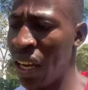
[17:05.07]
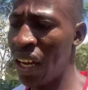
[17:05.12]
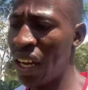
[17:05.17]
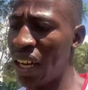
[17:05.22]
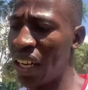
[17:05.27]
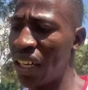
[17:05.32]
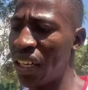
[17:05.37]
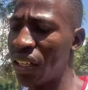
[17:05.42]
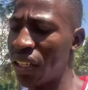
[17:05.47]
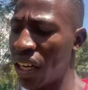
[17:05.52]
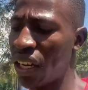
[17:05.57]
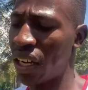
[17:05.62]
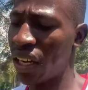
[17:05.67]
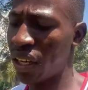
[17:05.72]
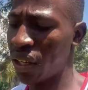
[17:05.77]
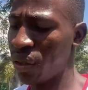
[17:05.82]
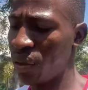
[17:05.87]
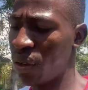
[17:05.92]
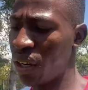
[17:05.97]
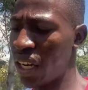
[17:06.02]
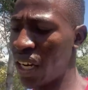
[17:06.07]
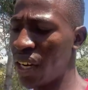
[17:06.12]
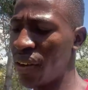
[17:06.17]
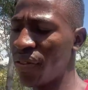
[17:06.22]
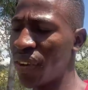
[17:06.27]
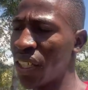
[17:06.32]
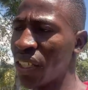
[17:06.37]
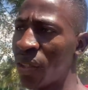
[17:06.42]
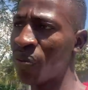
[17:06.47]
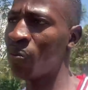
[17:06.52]
And you
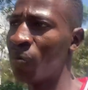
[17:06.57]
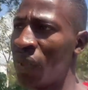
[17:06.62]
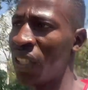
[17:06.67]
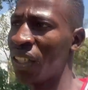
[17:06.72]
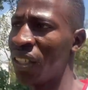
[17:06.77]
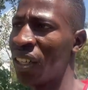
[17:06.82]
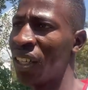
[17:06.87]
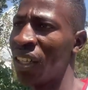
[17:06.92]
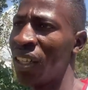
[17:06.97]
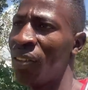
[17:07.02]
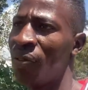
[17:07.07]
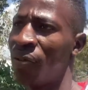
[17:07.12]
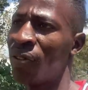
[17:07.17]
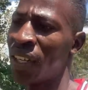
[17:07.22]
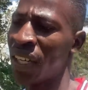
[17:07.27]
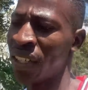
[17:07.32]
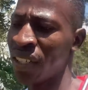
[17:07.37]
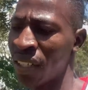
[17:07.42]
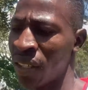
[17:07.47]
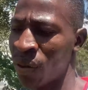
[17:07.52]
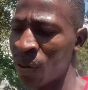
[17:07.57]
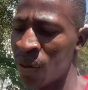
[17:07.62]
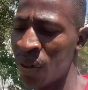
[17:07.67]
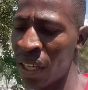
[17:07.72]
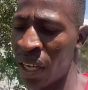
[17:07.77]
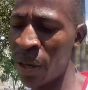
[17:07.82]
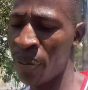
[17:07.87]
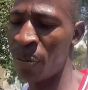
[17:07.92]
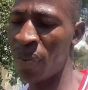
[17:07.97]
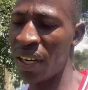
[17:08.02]
haven't been invited to
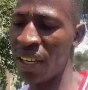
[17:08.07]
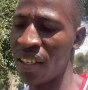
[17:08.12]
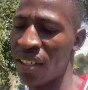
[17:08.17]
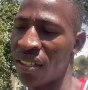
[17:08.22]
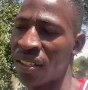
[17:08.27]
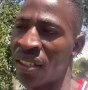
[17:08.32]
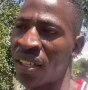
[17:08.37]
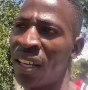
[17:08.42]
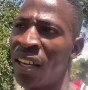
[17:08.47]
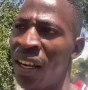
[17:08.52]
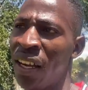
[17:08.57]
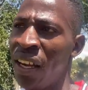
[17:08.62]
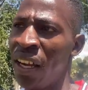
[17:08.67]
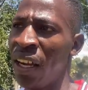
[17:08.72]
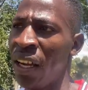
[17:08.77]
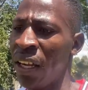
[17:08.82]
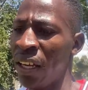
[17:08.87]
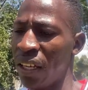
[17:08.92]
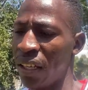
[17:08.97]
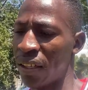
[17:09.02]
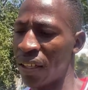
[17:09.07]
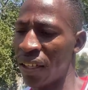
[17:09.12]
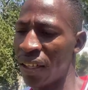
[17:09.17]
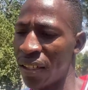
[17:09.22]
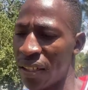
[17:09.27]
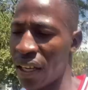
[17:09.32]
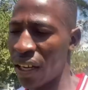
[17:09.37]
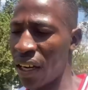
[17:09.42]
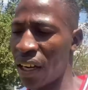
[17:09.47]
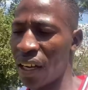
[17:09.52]
that place. It is
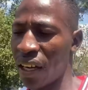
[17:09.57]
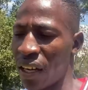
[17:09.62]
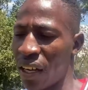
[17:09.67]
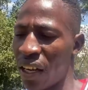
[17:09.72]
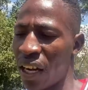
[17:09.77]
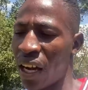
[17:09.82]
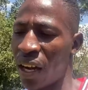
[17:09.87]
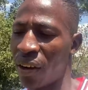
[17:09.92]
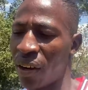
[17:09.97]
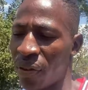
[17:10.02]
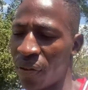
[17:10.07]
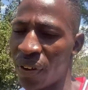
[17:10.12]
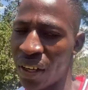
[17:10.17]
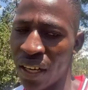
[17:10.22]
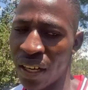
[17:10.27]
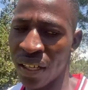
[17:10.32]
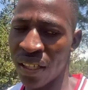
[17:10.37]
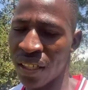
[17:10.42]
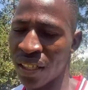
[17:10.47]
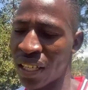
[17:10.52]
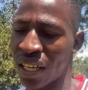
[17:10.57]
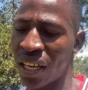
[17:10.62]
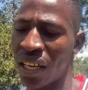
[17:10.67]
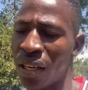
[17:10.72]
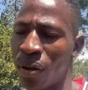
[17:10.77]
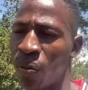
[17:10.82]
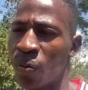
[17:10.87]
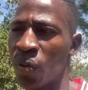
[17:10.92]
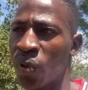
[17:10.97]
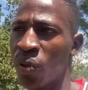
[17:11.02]
our first
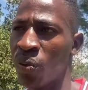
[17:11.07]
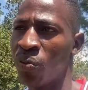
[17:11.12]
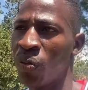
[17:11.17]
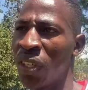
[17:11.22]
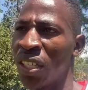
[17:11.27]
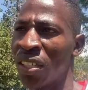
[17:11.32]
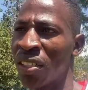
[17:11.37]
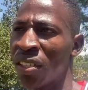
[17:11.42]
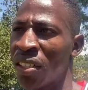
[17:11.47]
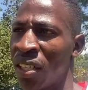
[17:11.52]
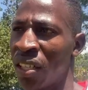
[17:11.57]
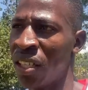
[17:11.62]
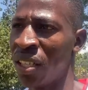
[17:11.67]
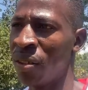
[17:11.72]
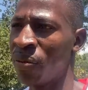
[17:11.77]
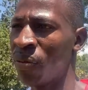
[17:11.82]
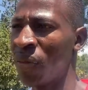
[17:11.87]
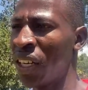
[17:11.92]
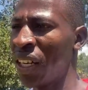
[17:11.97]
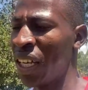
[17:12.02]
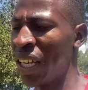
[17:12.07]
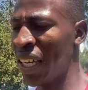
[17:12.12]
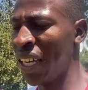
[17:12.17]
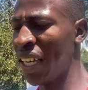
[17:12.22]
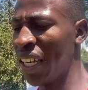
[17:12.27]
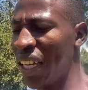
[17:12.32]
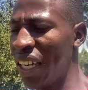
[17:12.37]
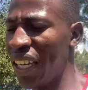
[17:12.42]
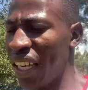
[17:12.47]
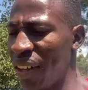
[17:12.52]
time to meet him.
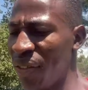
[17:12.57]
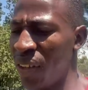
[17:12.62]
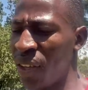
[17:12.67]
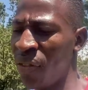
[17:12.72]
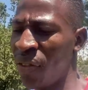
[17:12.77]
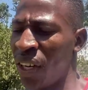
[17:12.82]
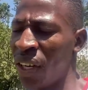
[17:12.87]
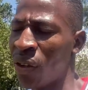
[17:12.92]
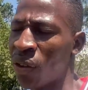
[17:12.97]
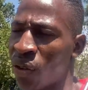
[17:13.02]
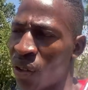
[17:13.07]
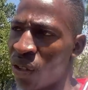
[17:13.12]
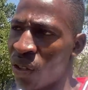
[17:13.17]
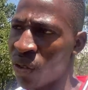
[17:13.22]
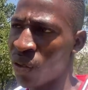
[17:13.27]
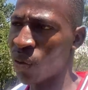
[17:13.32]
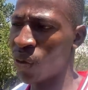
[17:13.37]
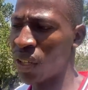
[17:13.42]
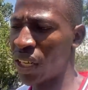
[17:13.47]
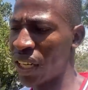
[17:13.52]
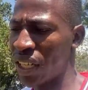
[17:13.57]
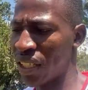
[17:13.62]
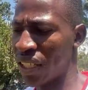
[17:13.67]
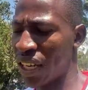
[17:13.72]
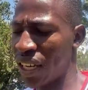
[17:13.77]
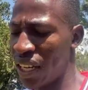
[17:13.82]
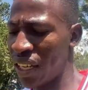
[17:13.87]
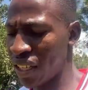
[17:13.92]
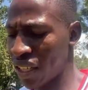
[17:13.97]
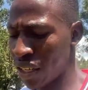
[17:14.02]
He never even wrote to us
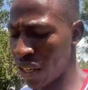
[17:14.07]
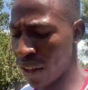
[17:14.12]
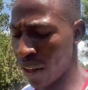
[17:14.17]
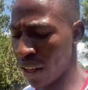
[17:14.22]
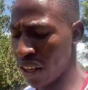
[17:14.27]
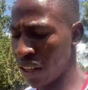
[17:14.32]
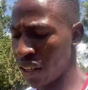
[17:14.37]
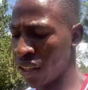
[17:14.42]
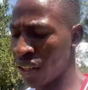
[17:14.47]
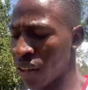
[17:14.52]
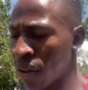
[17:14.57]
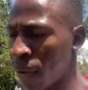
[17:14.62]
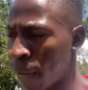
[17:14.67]
like, hey,